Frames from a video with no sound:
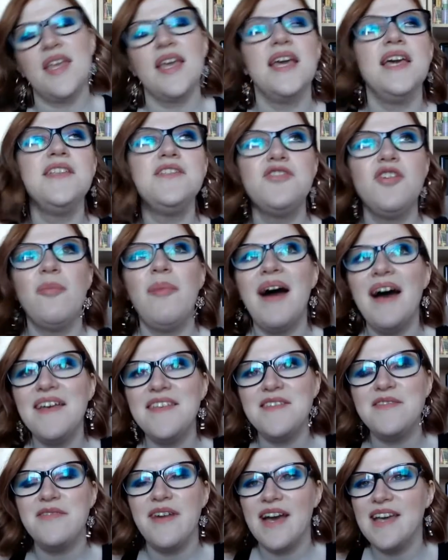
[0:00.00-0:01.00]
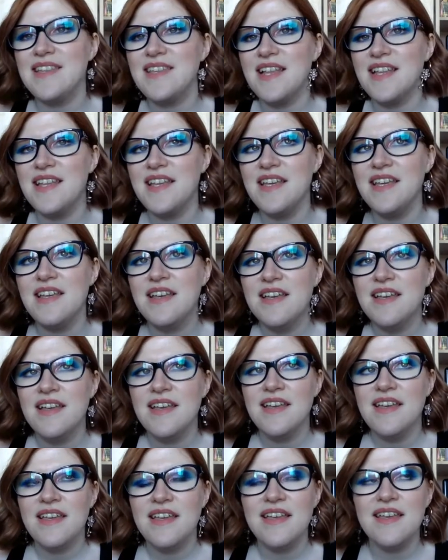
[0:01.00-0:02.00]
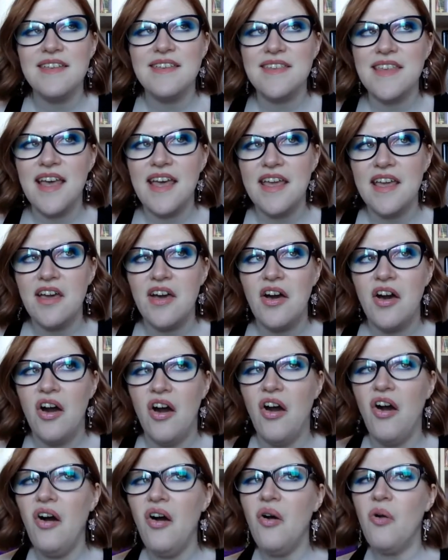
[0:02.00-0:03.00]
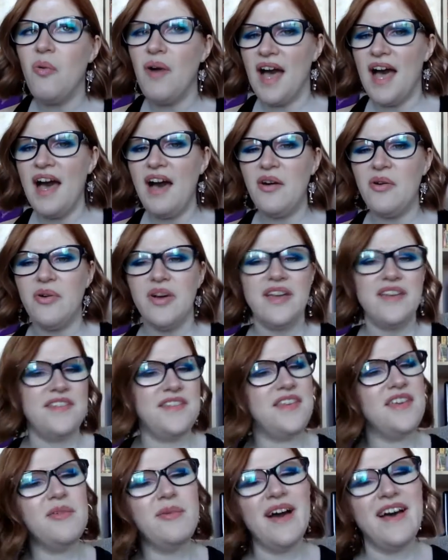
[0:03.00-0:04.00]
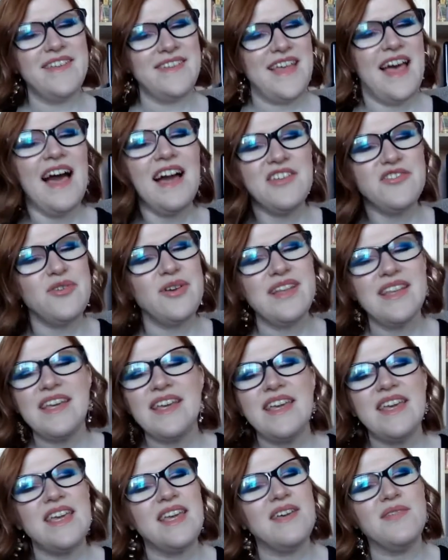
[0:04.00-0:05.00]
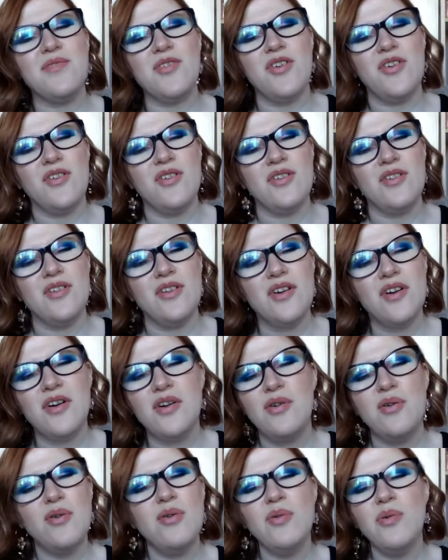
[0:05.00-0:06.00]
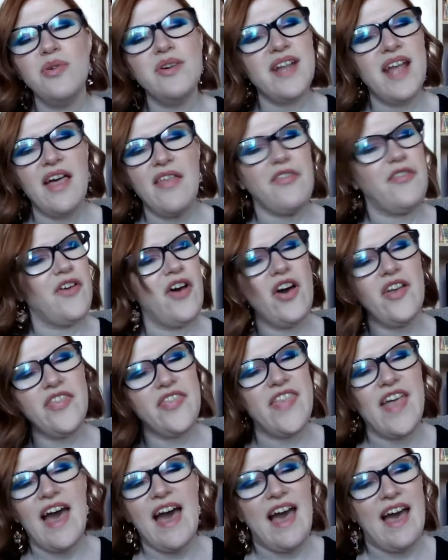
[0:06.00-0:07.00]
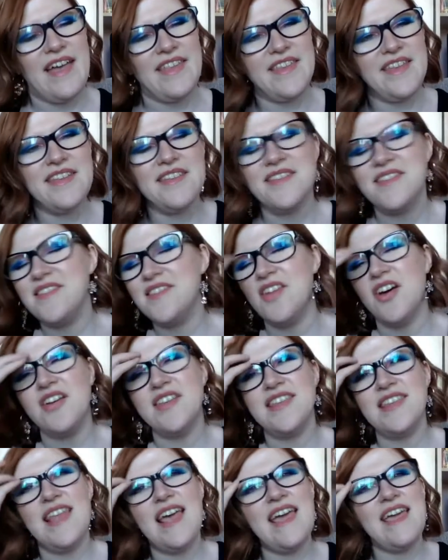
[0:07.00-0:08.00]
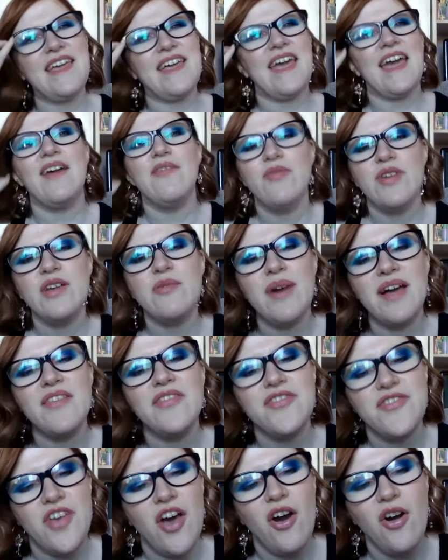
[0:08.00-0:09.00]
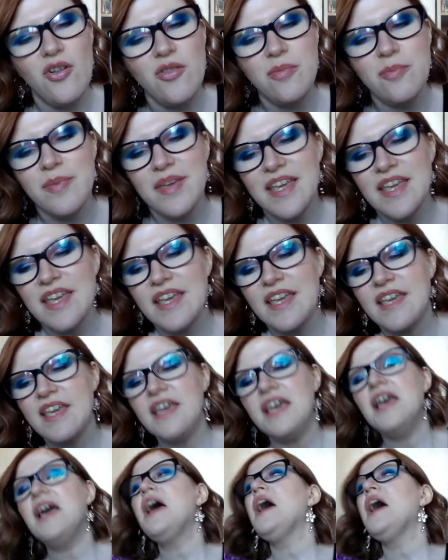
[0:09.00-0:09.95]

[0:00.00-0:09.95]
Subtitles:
and Tomas finally is like, "Oh wow, she was actually evil. Who would have thought that? It's not like everyone told me."